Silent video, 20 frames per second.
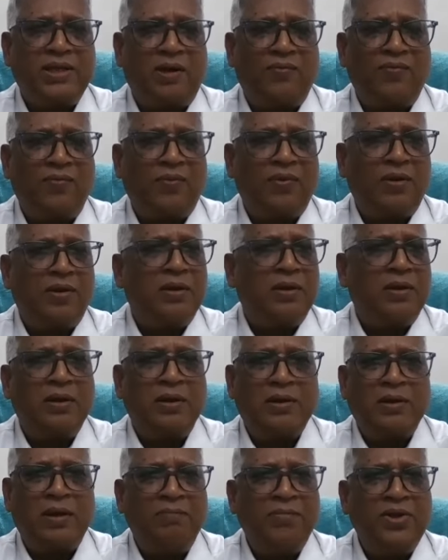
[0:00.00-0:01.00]
of
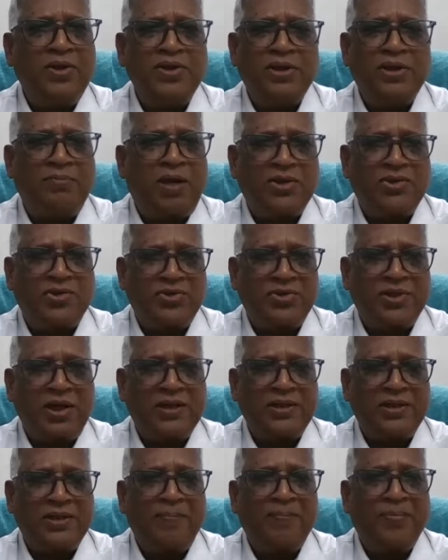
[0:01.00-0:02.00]
communism or
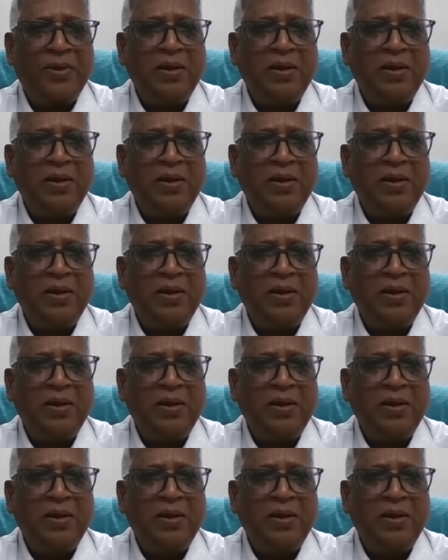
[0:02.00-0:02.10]
socialism.